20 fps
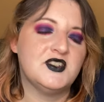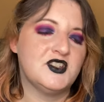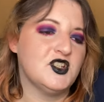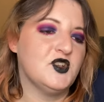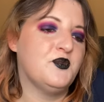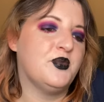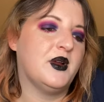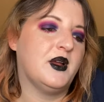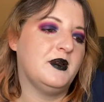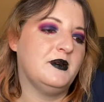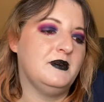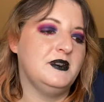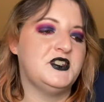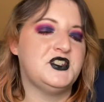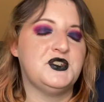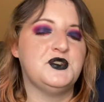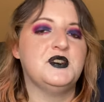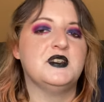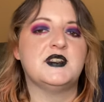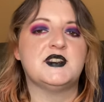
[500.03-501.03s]
She'll probably
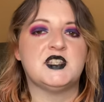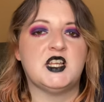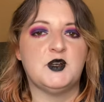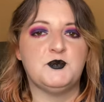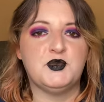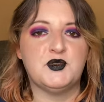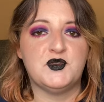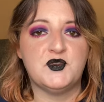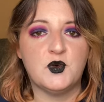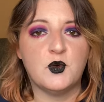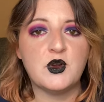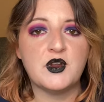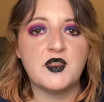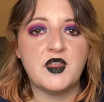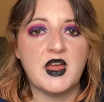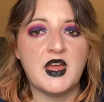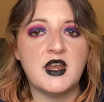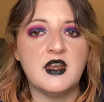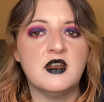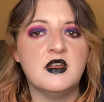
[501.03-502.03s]
chew this up before
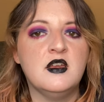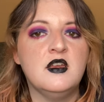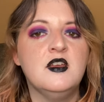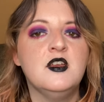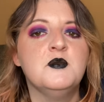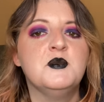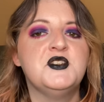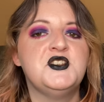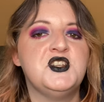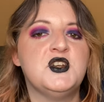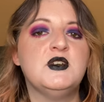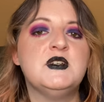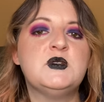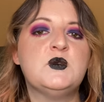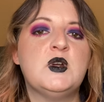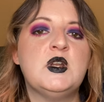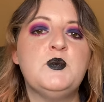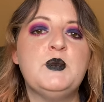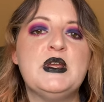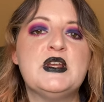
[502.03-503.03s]
then. But you always
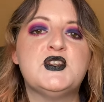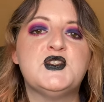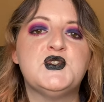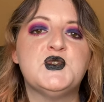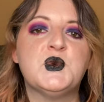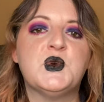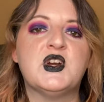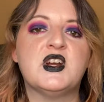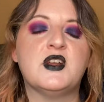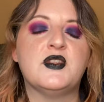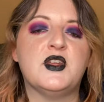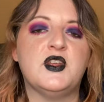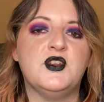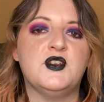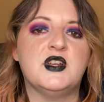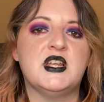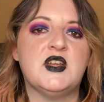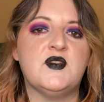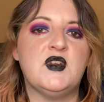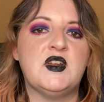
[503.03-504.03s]
want to make sure that you're
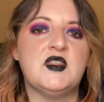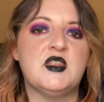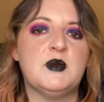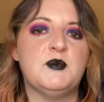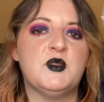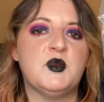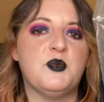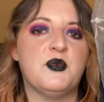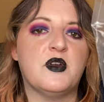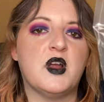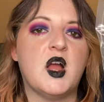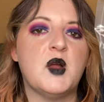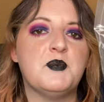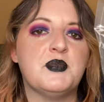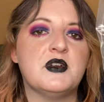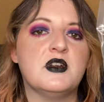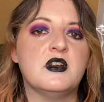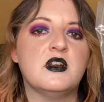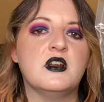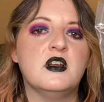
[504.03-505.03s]
giving them the
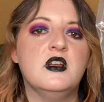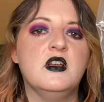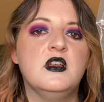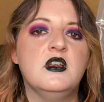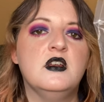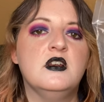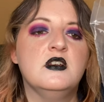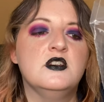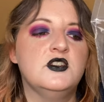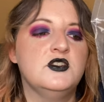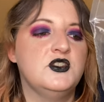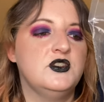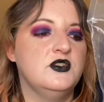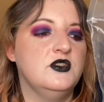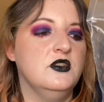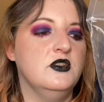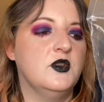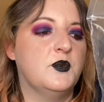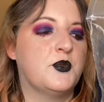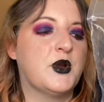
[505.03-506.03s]

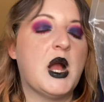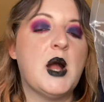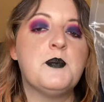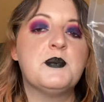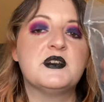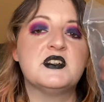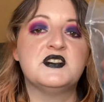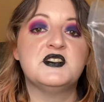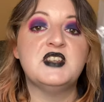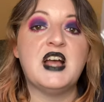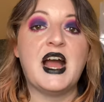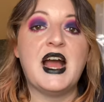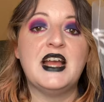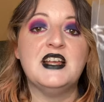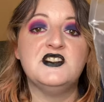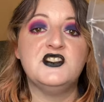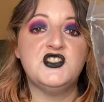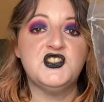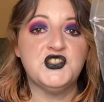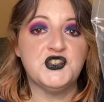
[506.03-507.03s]
proper
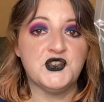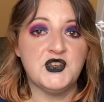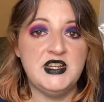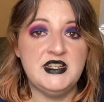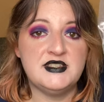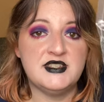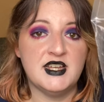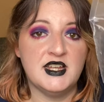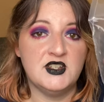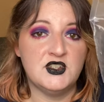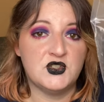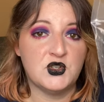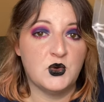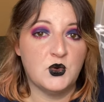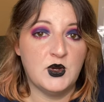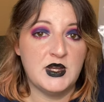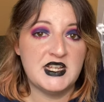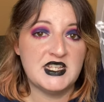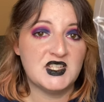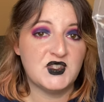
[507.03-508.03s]
size treats and
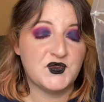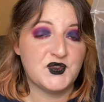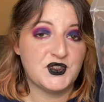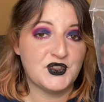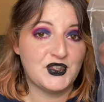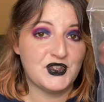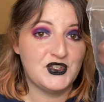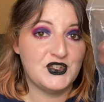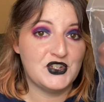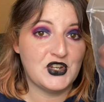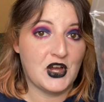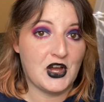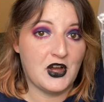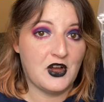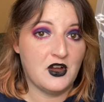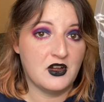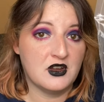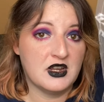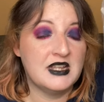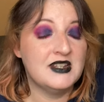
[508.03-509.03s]
toys for the
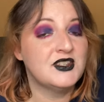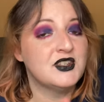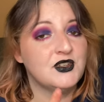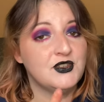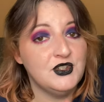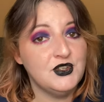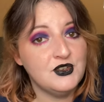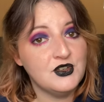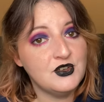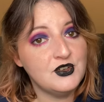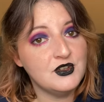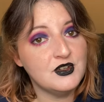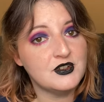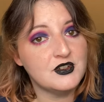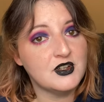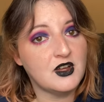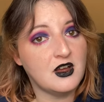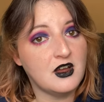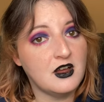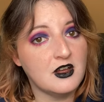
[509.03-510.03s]
dog until you know your
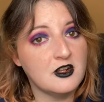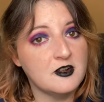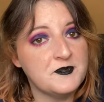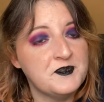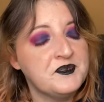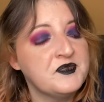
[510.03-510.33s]
dog.